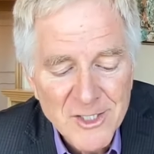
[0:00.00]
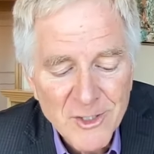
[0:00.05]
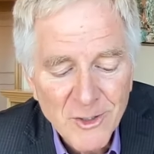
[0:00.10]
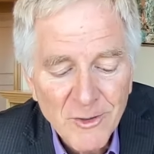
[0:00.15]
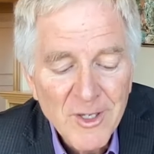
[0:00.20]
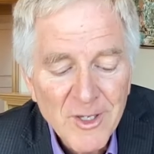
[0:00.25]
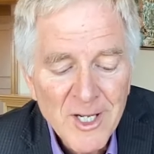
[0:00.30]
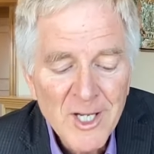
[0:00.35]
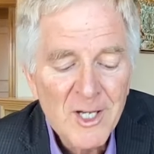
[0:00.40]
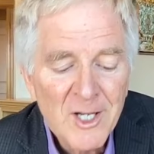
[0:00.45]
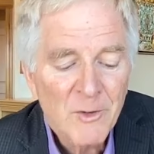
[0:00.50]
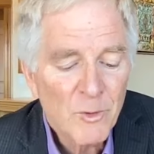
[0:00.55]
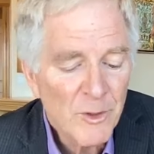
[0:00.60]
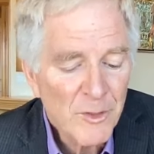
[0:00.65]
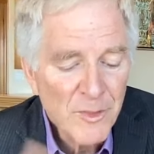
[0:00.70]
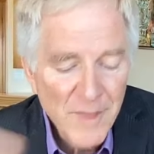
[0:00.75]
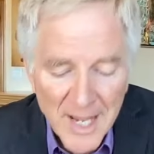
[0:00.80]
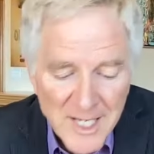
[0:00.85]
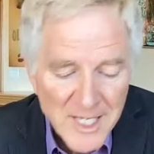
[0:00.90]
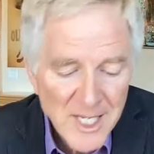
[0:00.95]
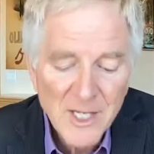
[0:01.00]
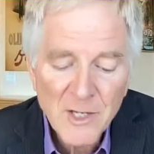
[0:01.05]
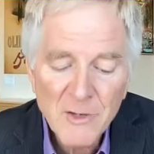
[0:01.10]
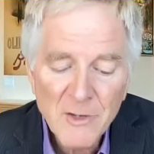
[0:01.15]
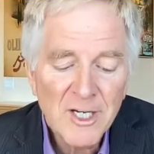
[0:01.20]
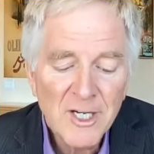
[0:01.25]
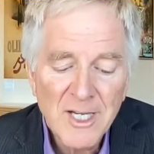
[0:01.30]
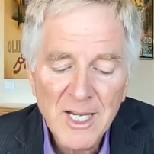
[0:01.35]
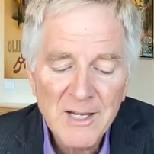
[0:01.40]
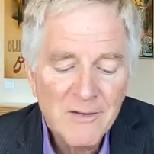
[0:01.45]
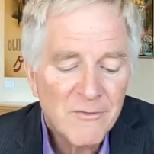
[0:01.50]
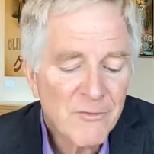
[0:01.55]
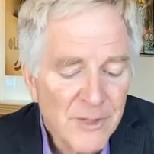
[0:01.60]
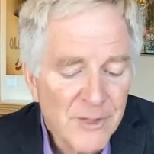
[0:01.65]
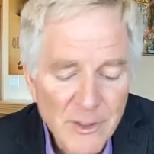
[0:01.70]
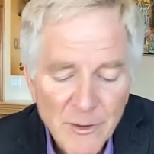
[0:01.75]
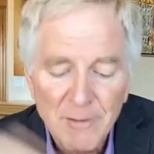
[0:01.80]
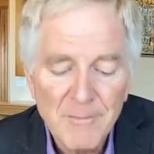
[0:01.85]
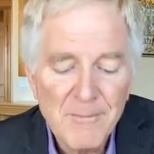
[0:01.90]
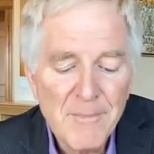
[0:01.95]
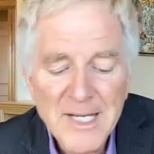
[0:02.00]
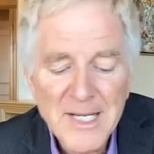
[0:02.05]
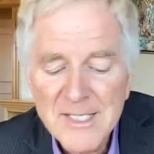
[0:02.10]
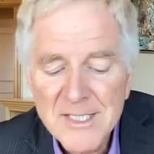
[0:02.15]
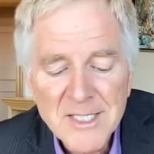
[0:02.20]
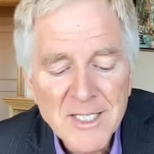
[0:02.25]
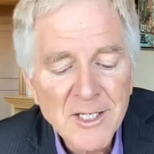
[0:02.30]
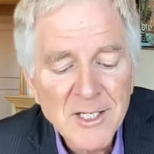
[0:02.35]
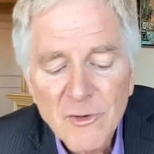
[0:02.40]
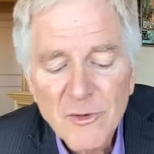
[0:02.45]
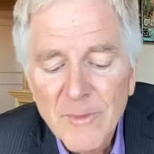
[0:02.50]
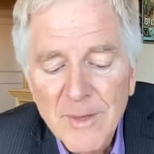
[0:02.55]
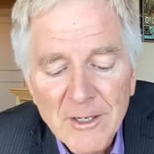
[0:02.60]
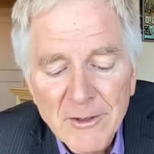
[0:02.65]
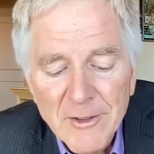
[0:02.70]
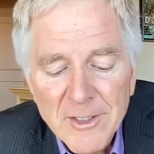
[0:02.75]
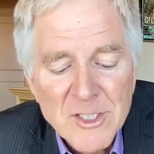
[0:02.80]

So we're thanking you today for your amazing career.